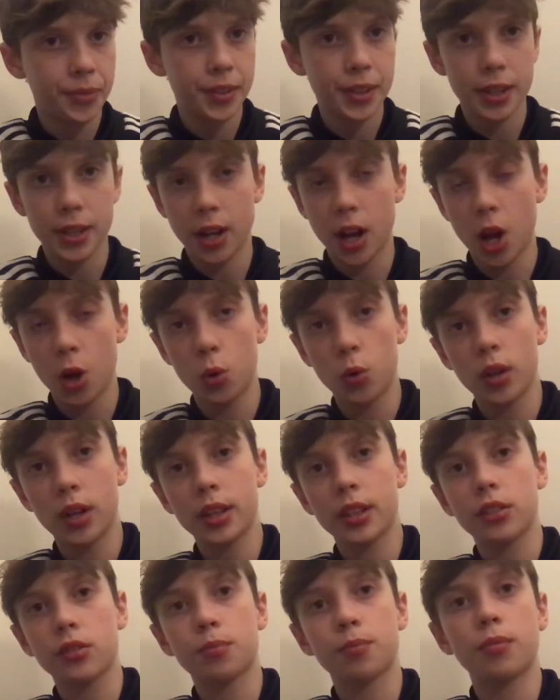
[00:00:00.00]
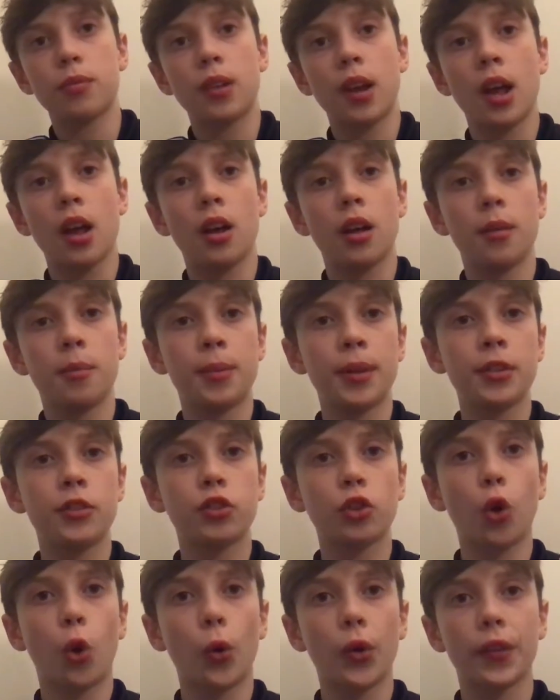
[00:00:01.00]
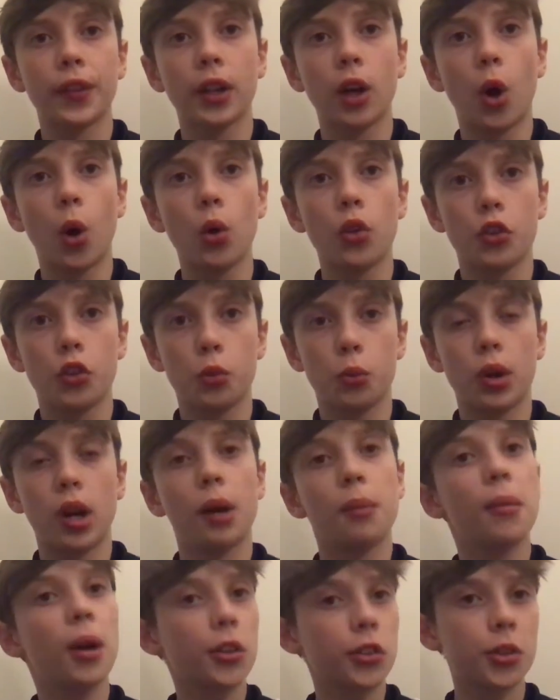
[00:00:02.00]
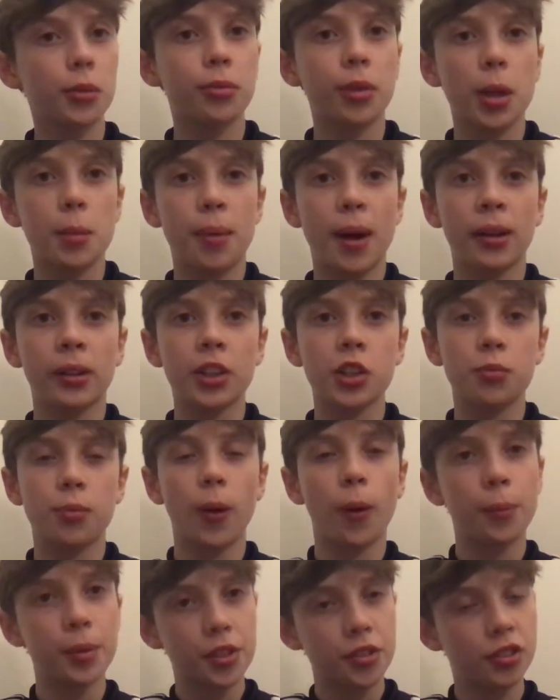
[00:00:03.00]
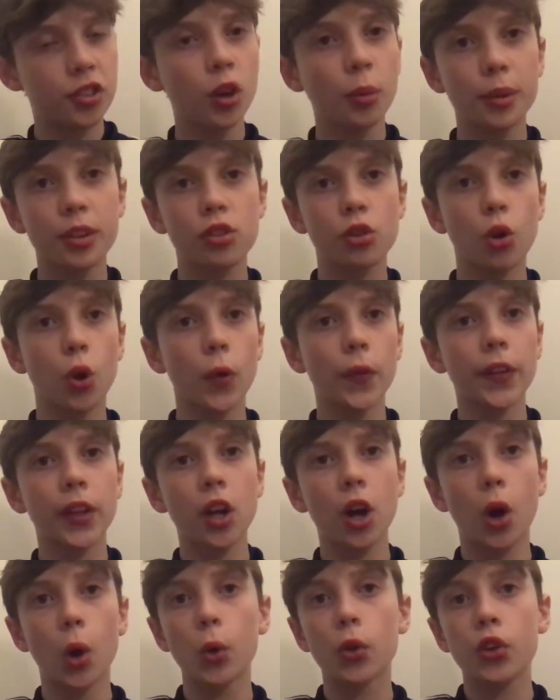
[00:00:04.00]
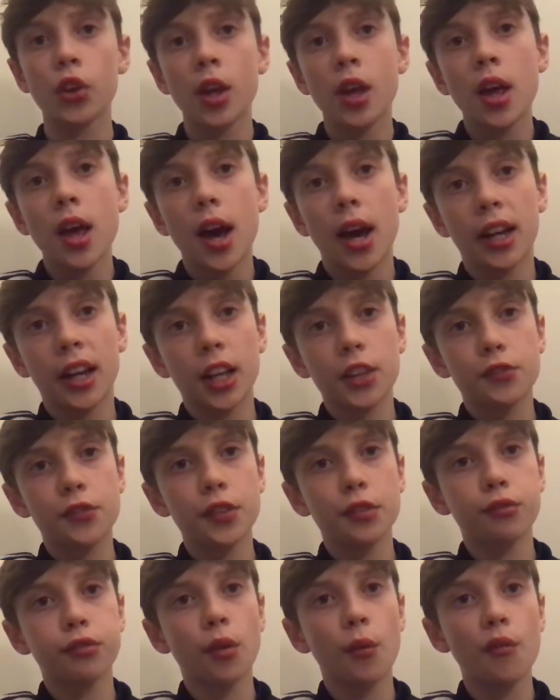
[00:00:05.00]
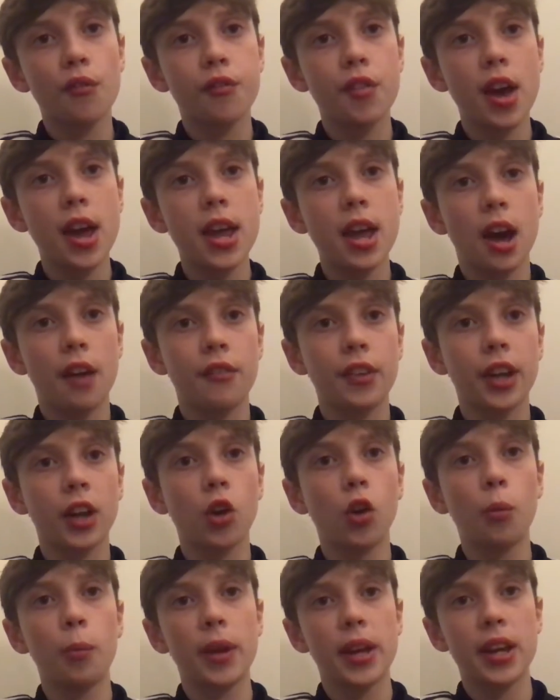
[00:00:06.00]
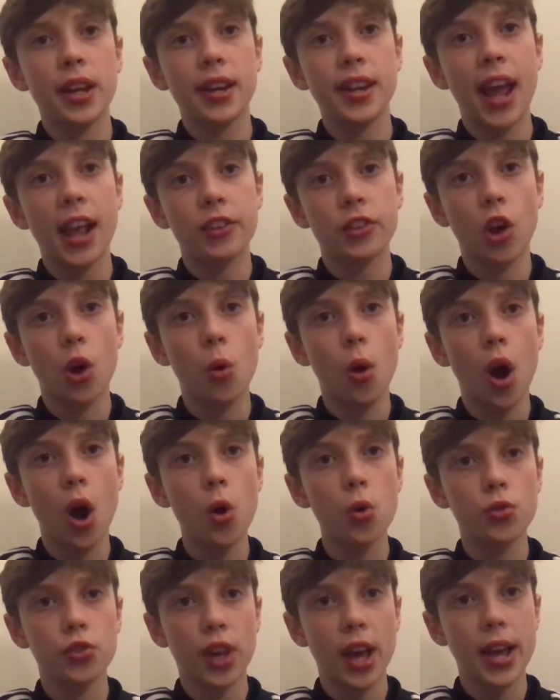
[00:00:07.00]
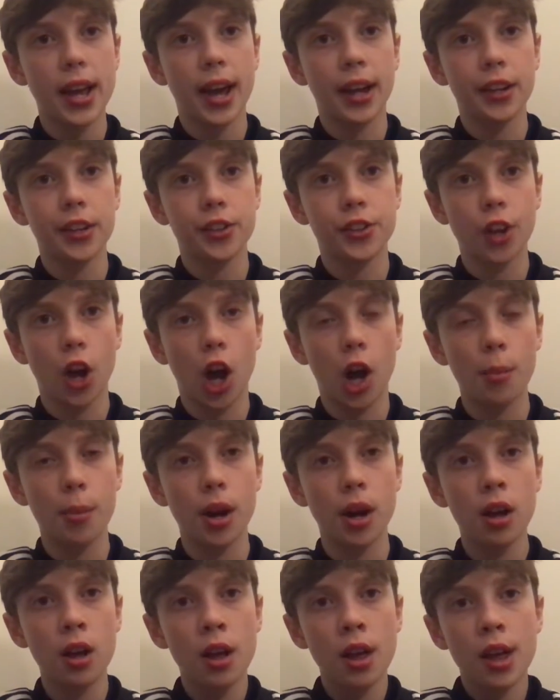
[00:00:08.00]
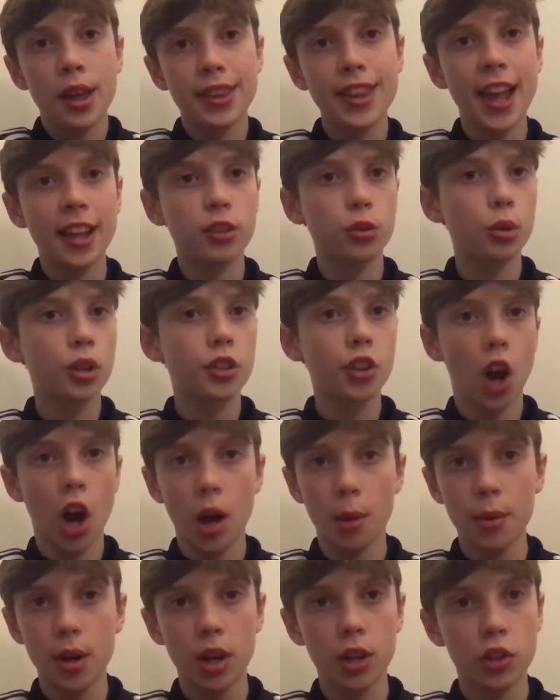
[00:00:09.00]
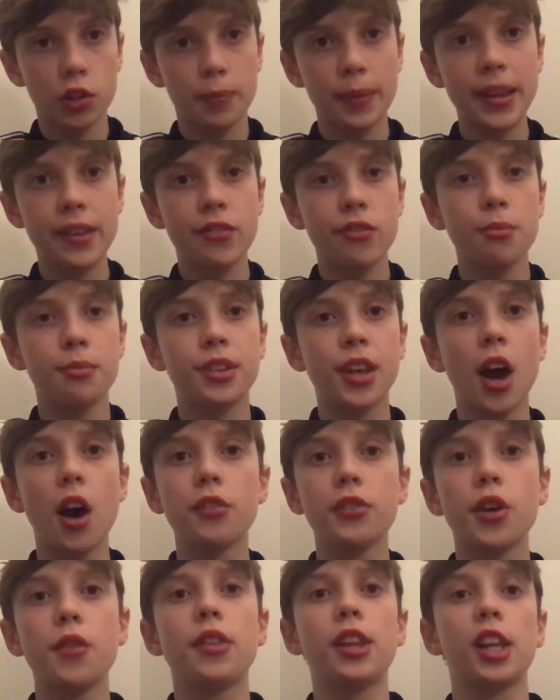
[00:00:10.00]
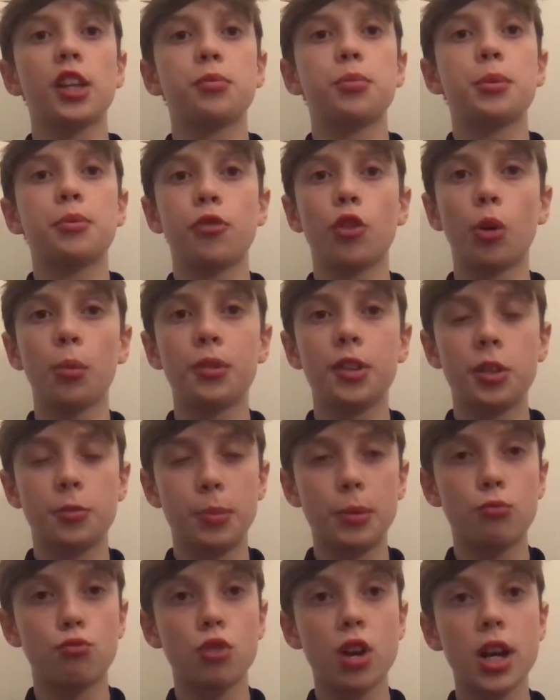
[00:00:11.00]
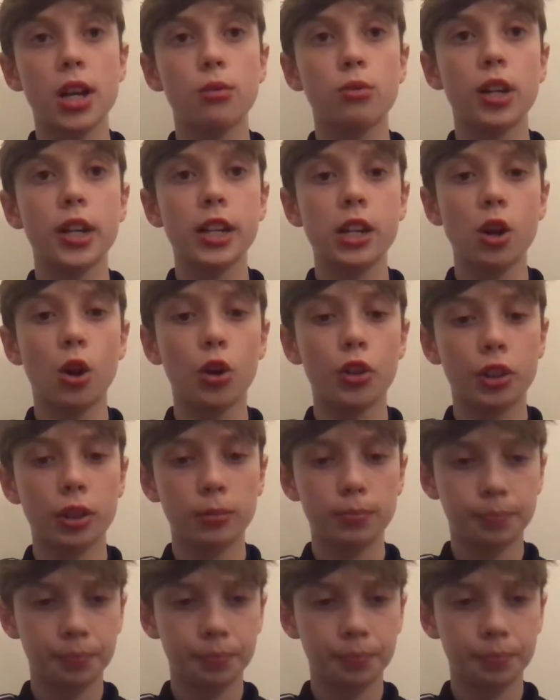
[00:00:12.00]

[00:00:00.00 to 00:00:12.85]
He's been scoring the goals as well. Most of them from the penalty spot, but he's still been scoring the goals. And as for the front three, I think it will be Neto, Jose, and Adama. Neto and Adama speak for themselves over the last few performances. Been really good.